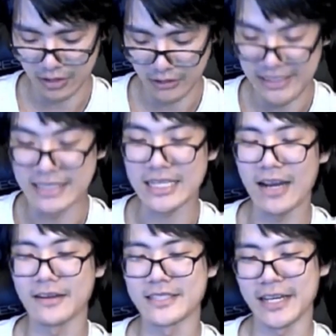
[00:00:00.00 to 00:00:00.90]
the
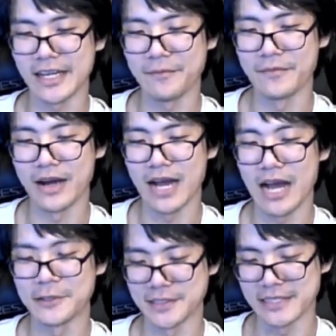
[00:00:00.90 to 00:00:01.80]
entire time
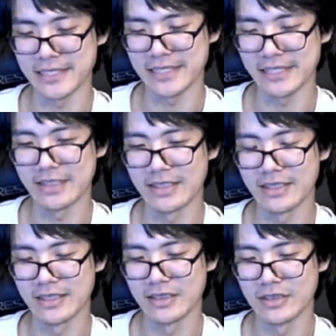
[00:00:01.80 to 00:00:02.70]
I was thinking,
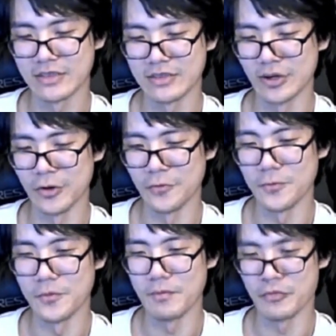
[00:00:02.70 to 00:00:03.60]
don't
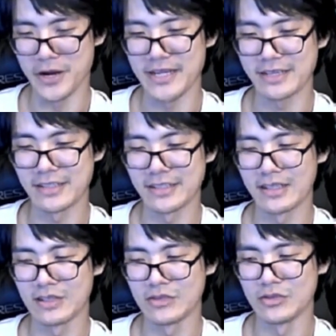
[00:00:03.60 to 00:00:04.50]
break.
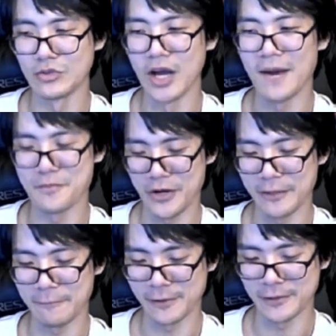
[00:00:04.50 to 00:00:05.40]
Do not
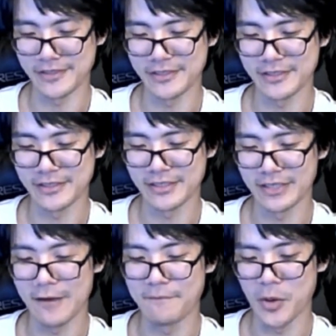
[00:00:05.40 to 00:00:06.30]
break first.
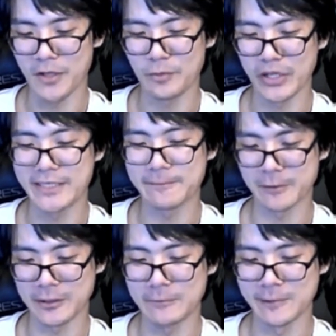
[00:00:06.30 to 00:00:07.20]
If Mart breaks
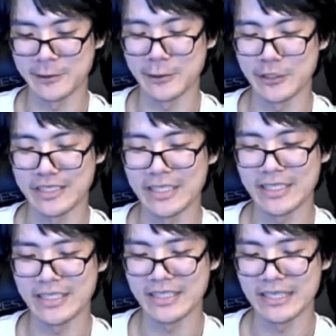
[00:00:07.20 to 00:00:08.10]
first versus Sheik,
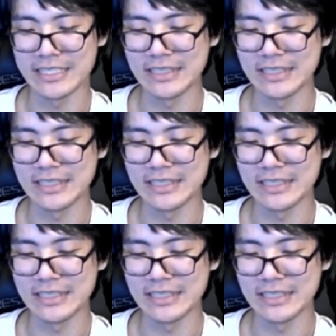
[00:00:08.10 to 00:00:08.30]
he